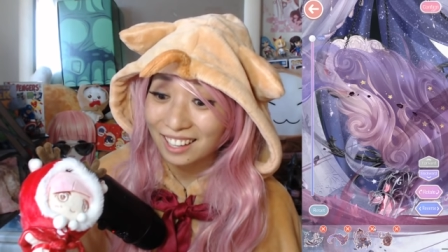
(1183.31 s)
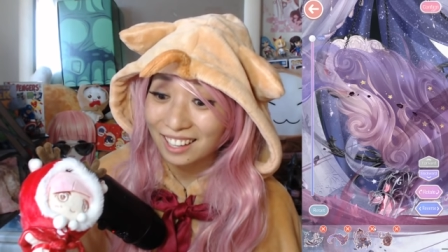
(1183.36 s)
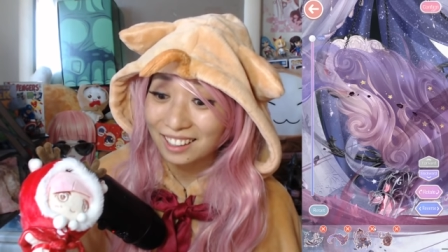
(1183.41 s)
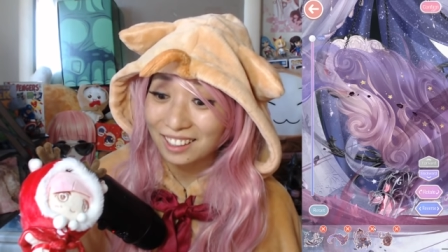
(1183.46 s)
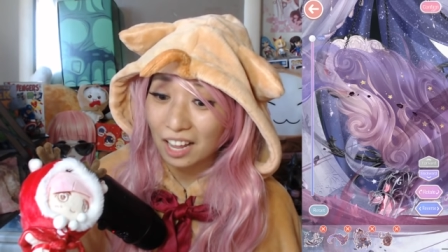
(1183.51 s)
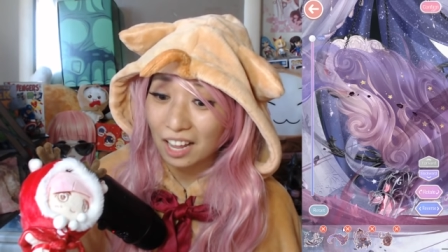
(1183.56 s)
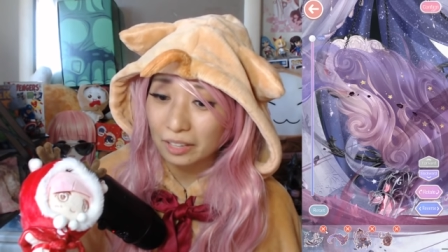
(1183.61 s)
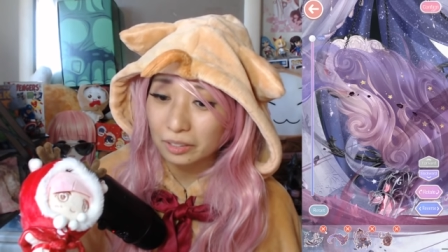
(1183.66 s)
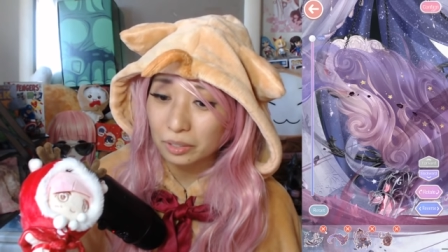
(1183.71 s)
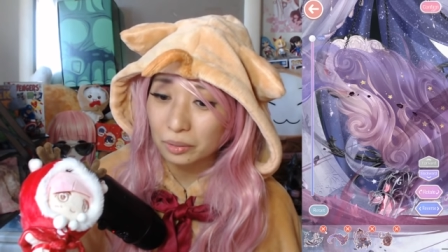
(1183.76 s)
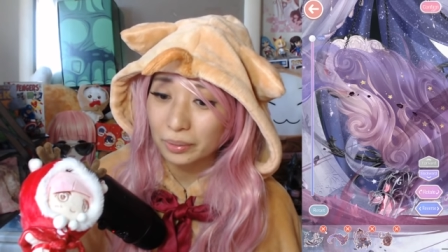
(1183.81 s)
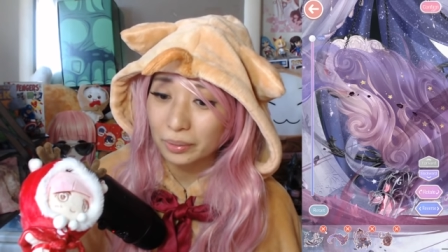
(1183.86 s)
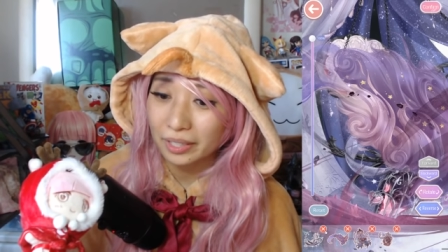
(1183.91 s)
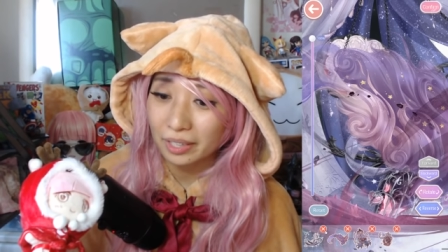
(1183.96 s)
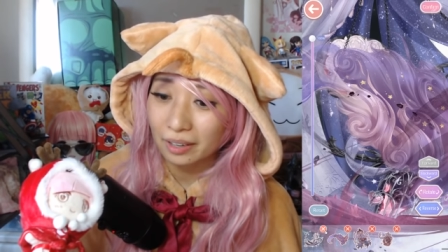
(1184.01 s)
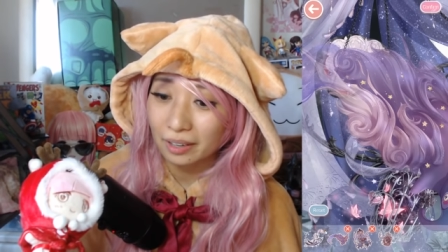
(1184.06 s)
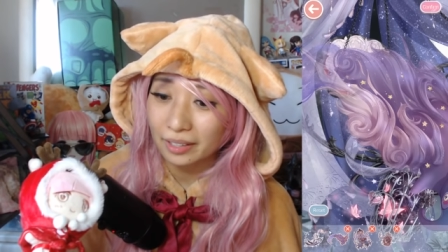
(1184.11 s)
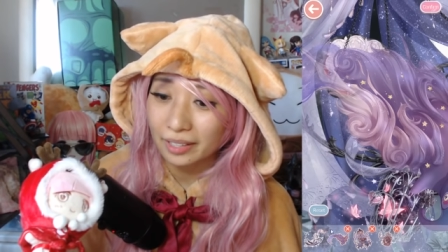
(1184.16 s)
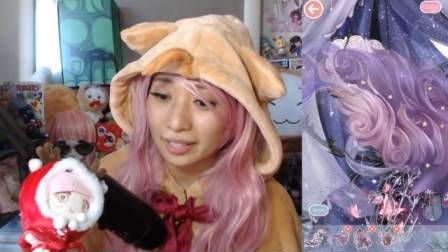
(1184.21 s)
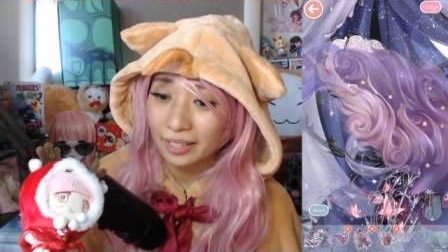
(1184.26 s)
A lot
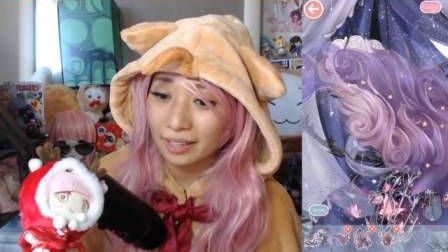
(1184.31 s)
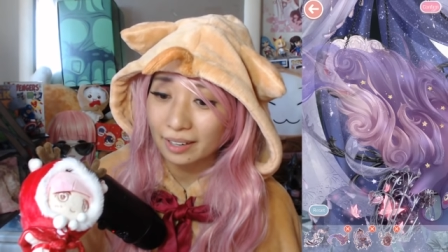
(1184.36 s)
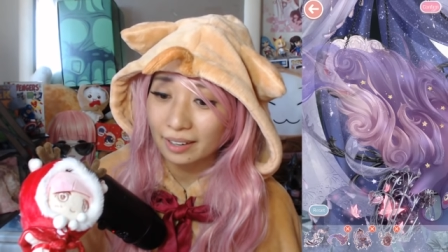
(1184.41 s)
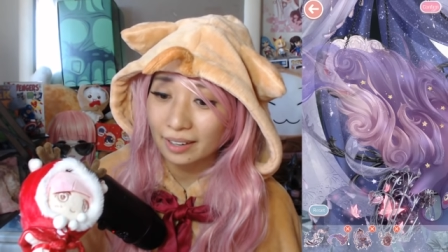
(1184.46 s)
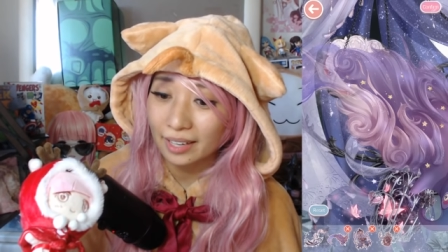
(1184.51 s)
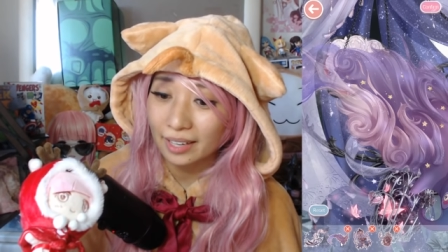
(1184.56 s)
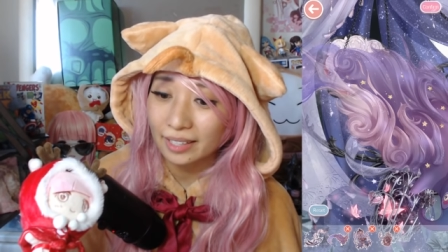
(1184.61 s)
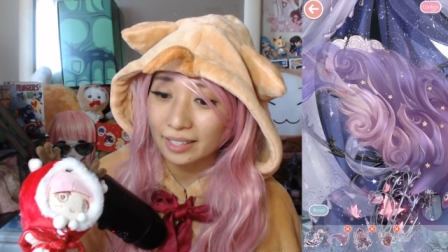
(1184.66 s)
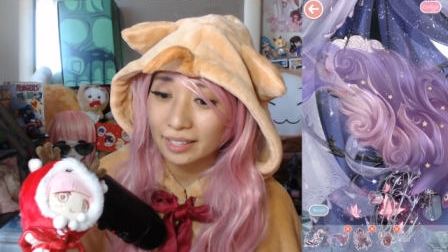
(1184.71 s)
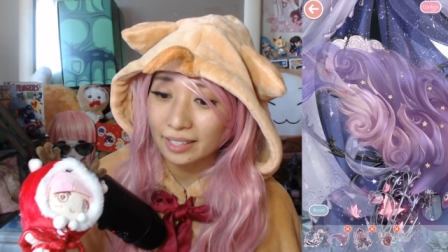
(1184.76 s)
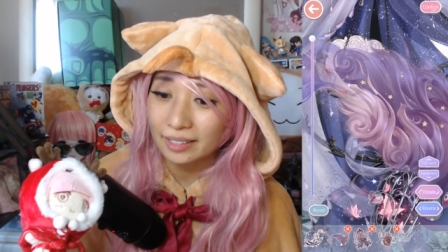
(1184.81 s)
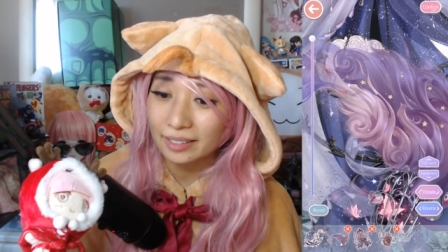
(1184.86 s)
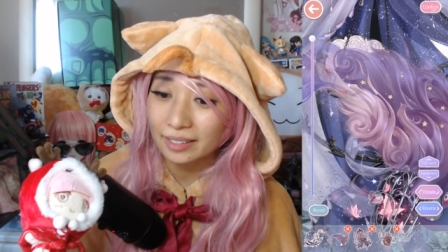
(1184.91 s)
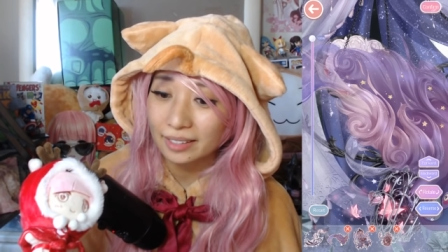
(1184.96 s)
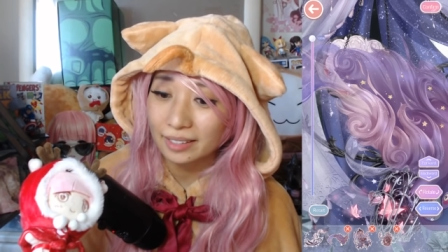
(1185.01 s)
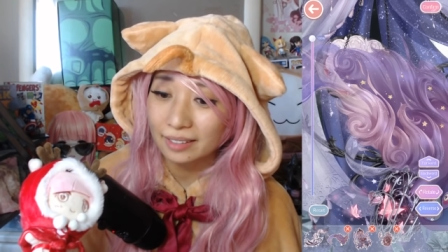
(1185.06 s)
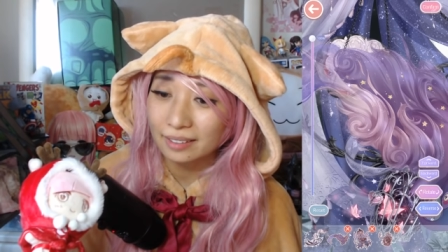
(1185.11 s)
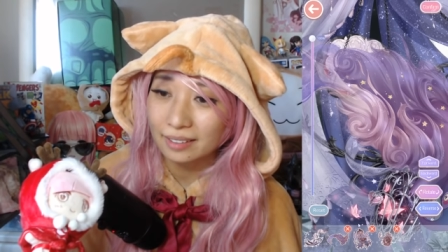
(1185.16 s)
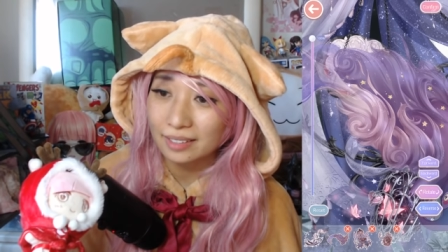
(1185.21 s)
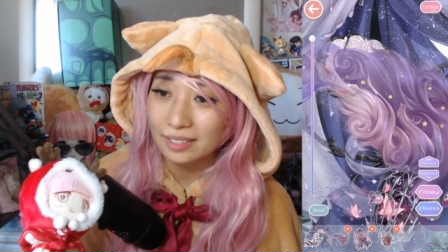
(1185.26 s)
going on here. And then
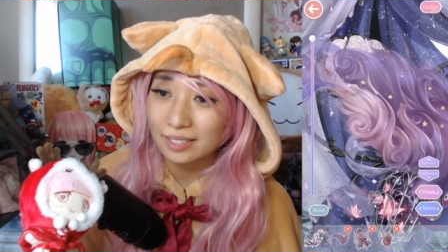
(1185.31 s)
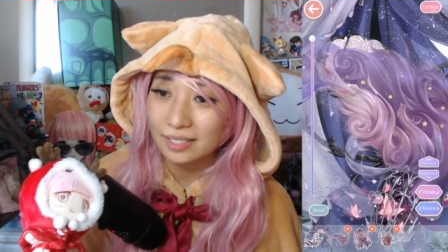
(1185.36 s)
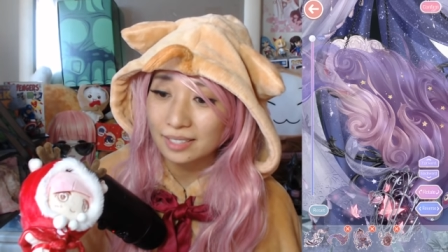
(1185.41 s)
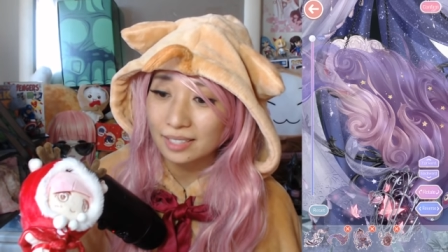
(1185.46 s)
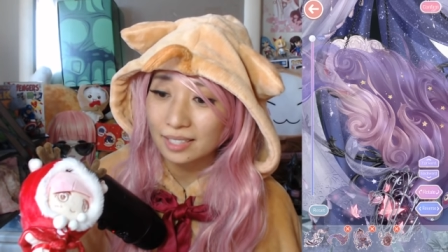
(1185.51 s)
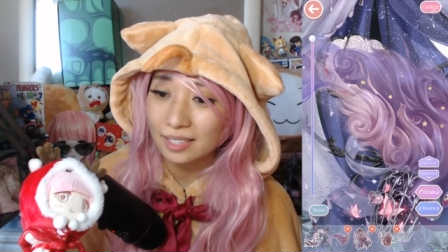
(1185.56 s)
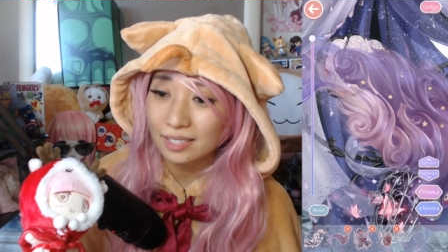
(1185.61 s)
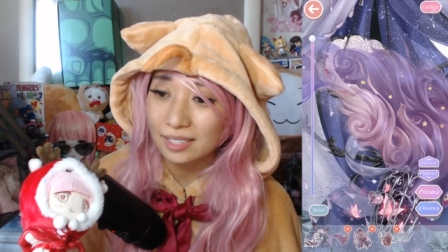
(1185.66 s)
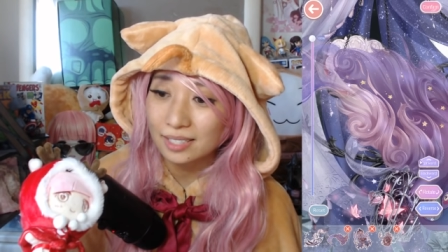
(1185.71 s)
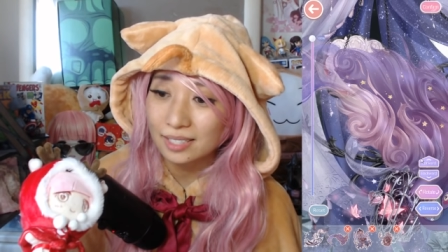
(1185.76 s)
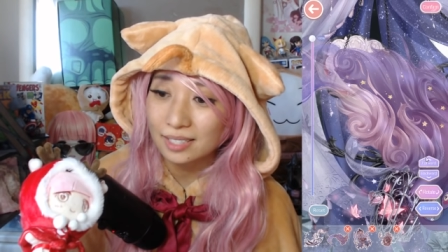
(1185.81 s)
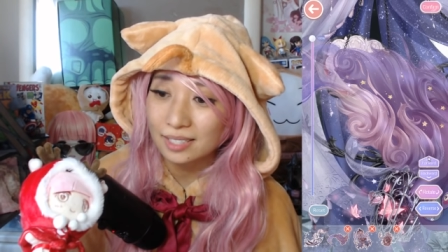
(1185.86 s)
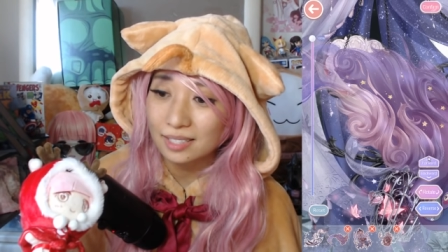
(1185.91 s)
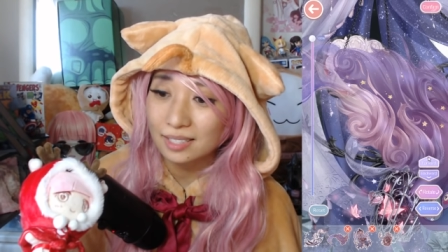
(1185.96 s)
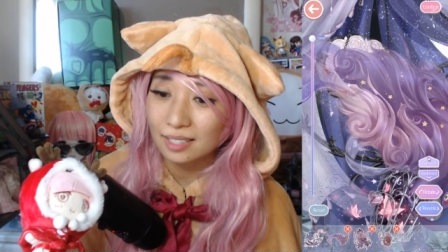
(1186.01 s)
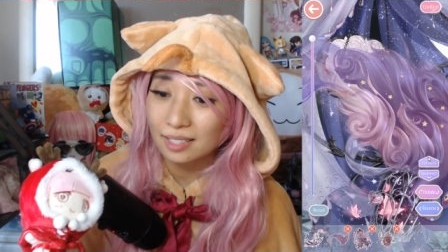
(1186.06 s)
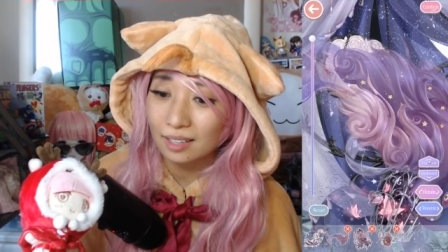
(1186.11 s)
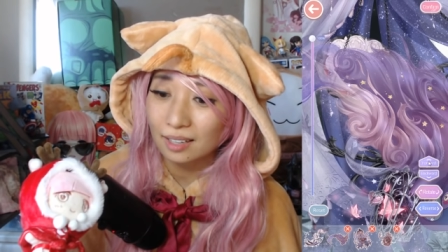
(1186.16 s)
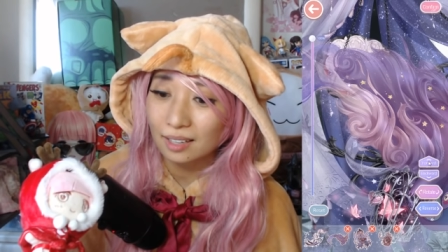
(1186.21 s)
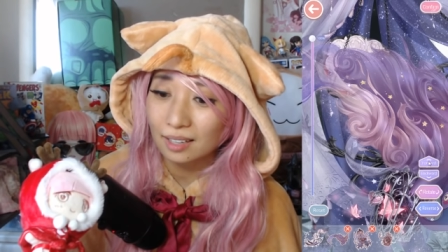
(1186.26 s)
there is
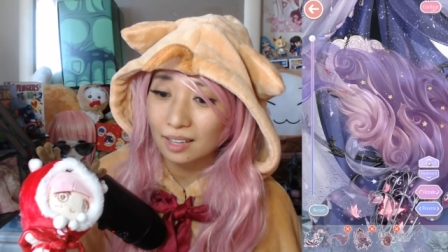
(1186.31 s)
this